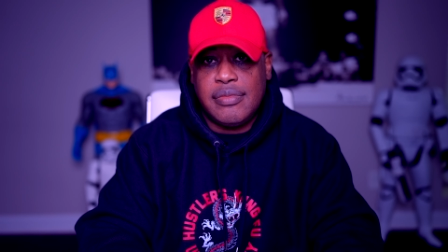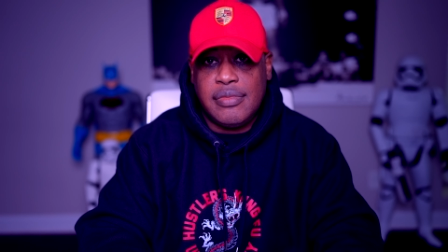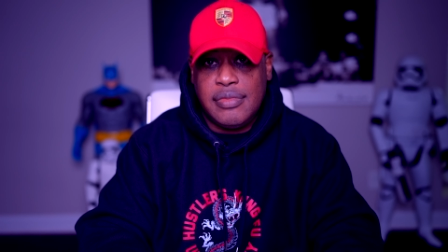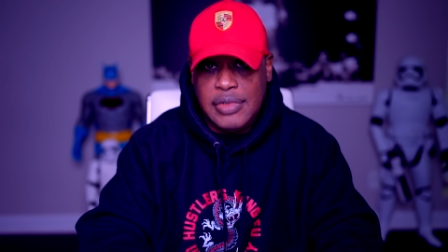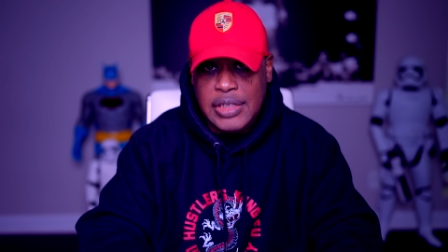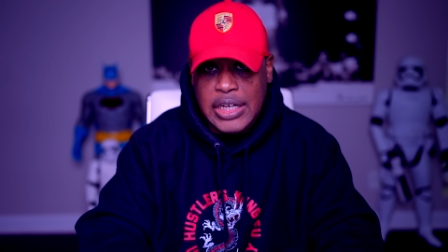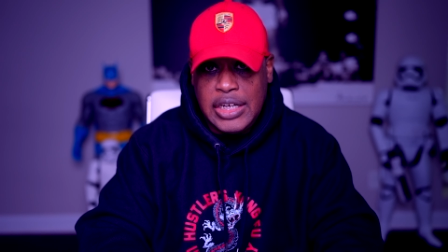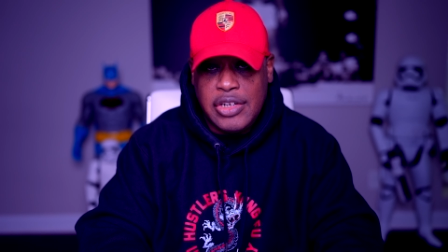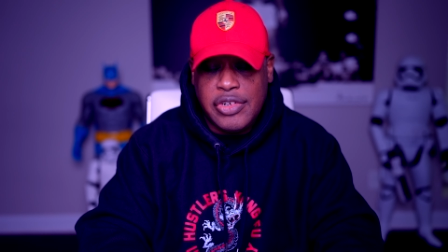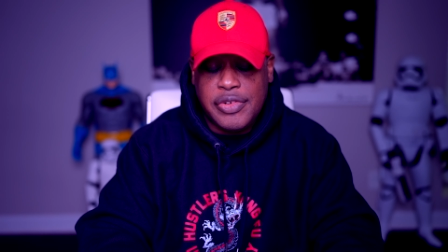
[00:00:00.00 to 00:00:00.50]

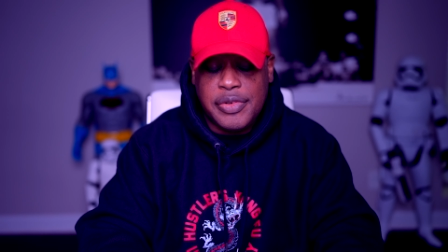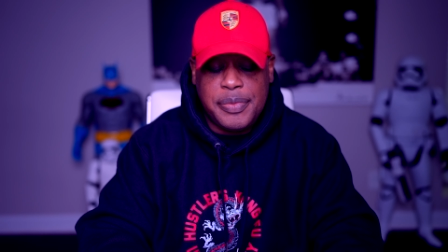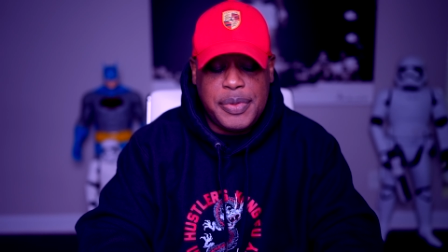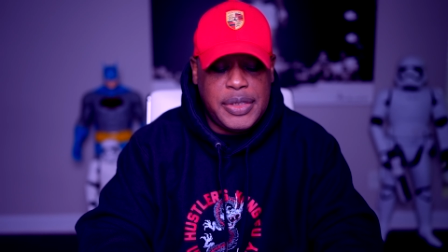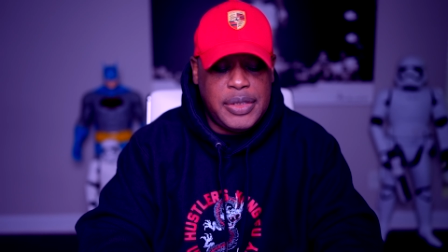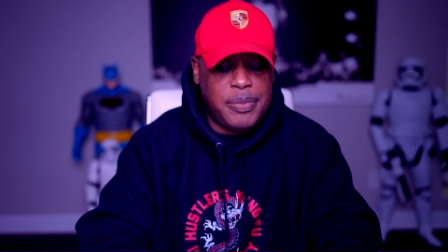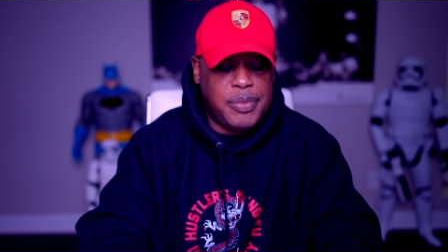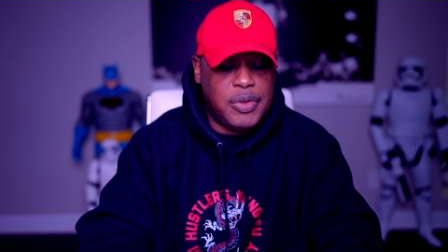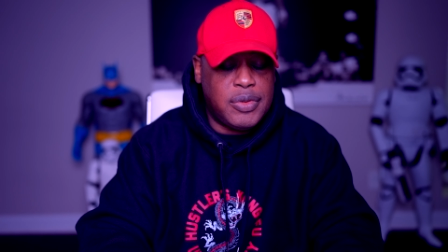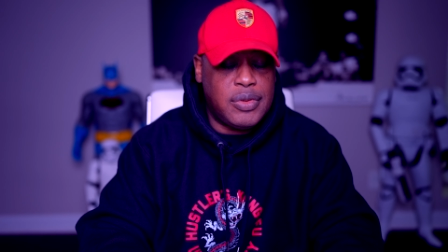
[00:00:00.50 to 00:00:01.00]
900
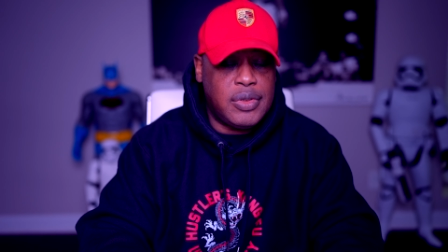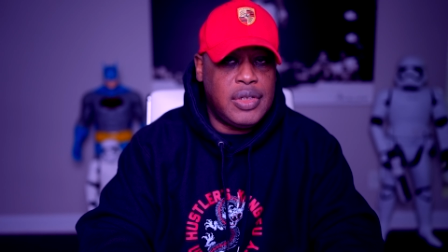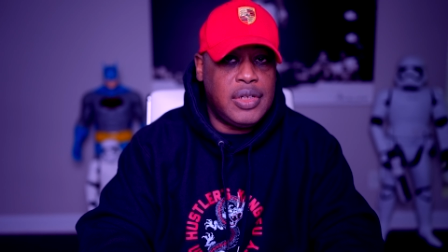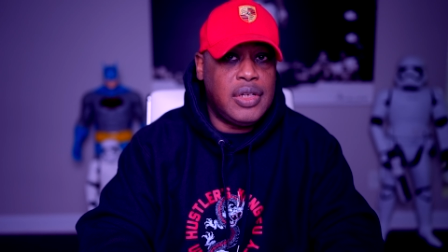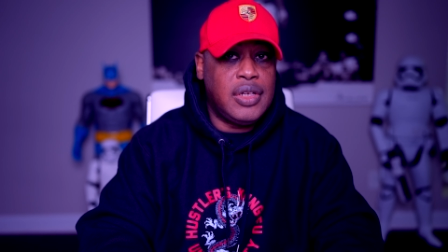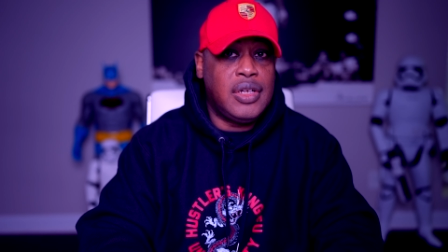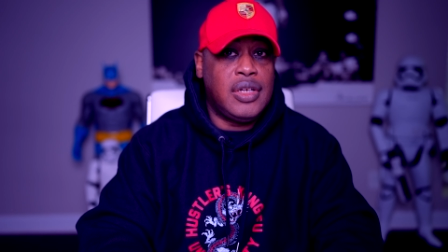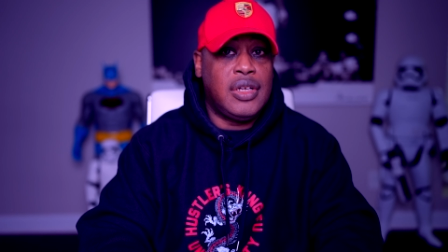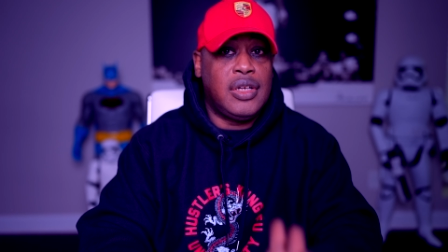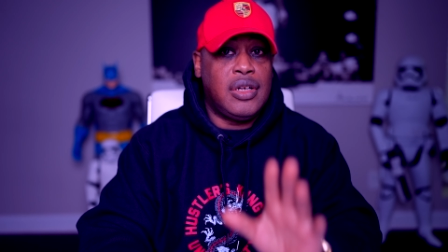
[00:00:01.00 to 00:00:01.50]
people.
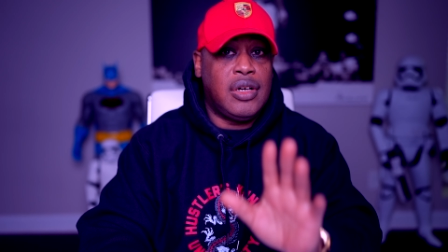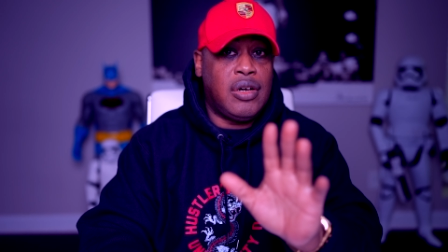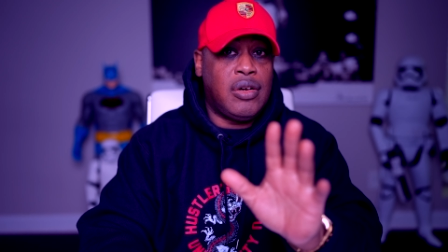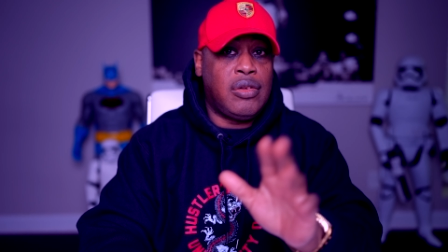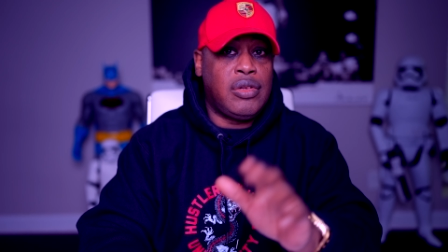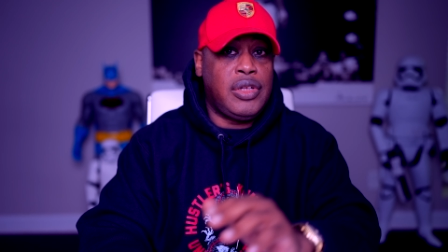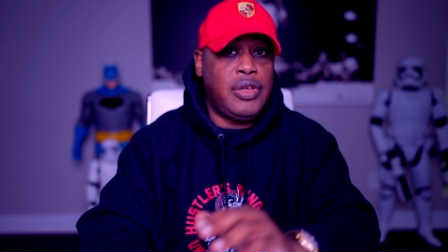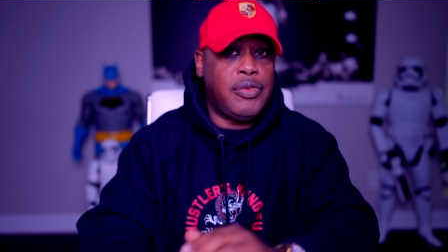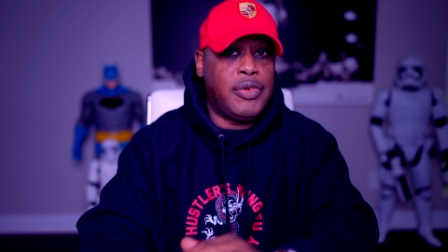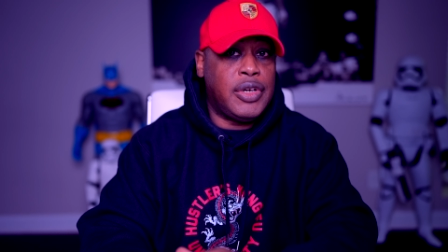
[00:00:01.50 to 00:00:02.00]

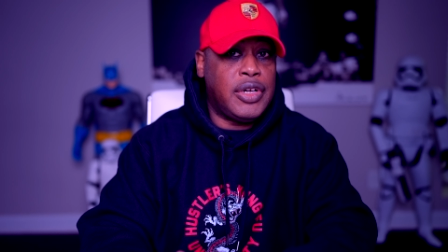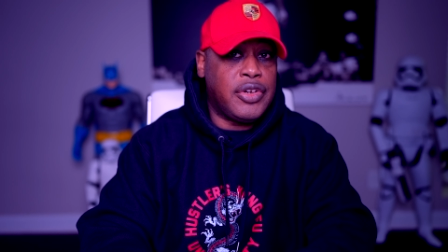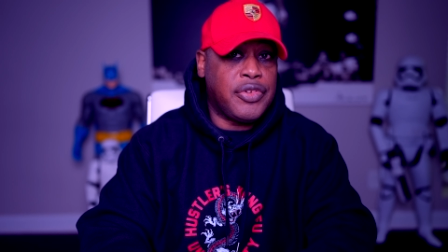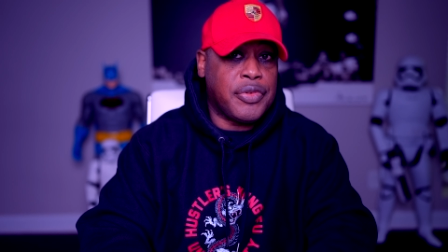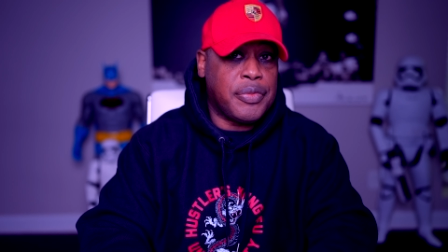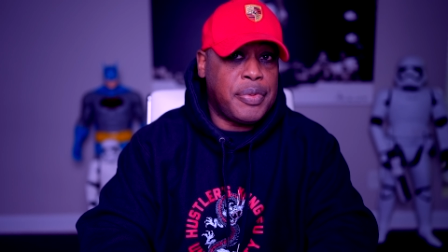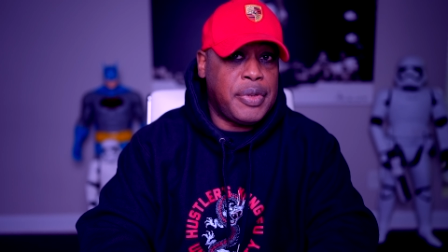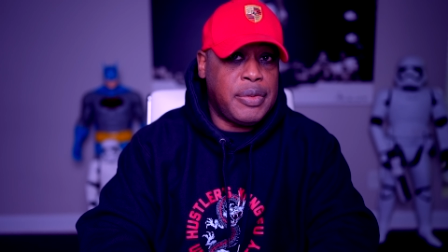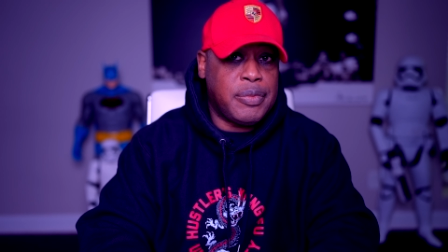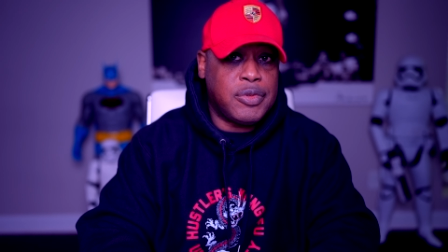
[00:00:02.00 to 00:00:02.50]
Only
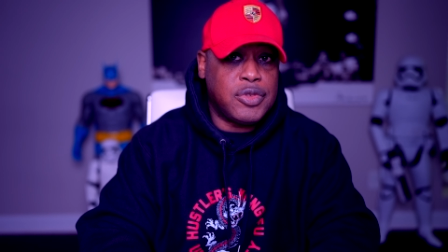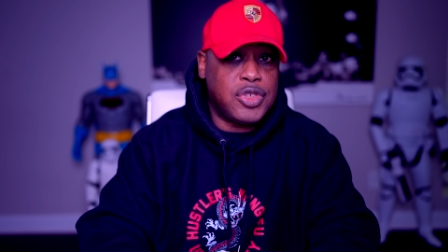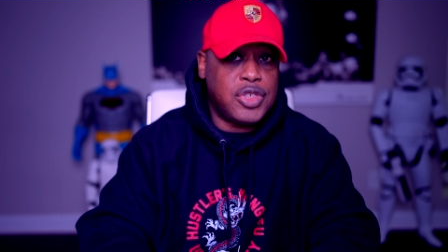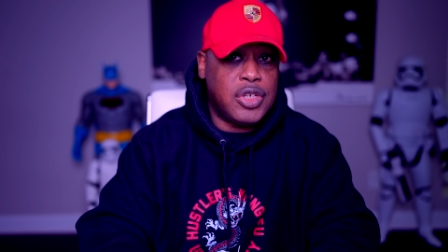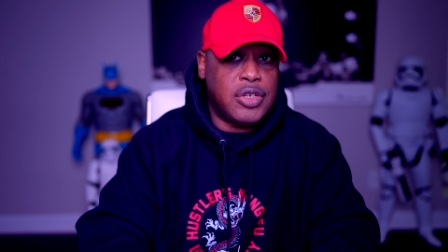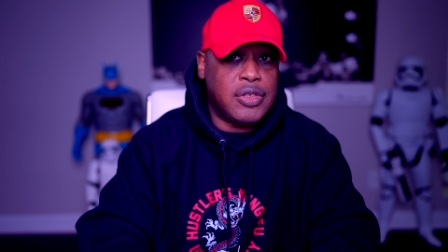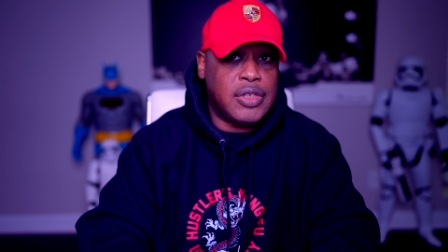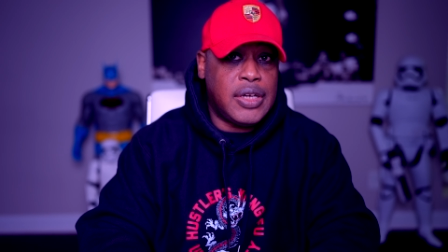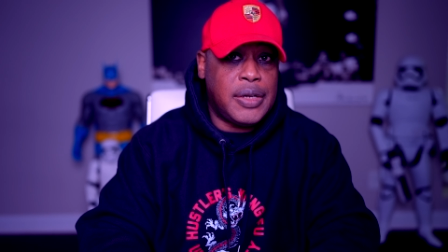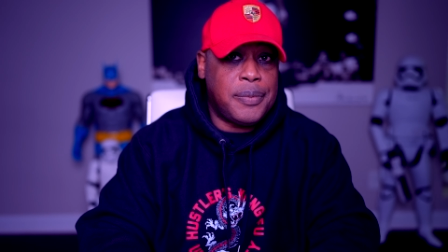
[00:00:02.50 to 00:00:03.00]
100 people
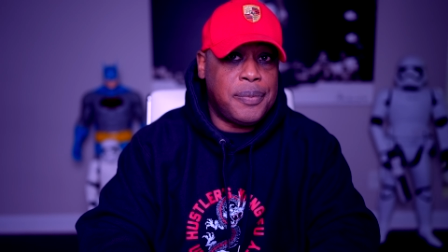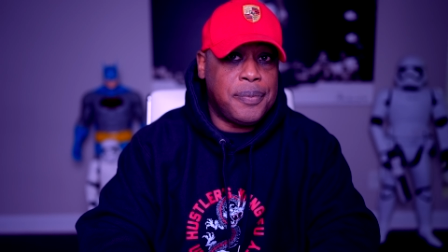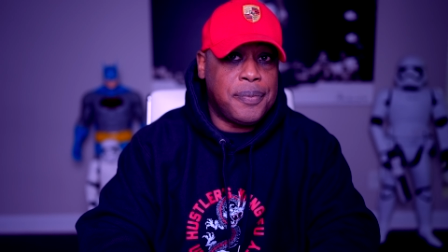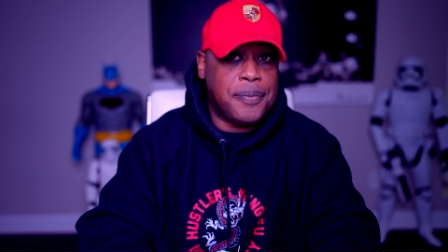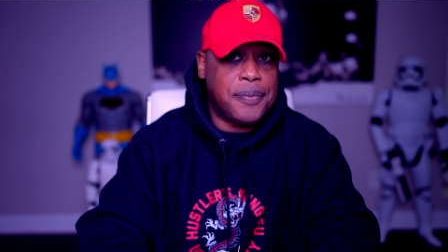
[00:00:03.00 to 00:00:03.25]
showed up.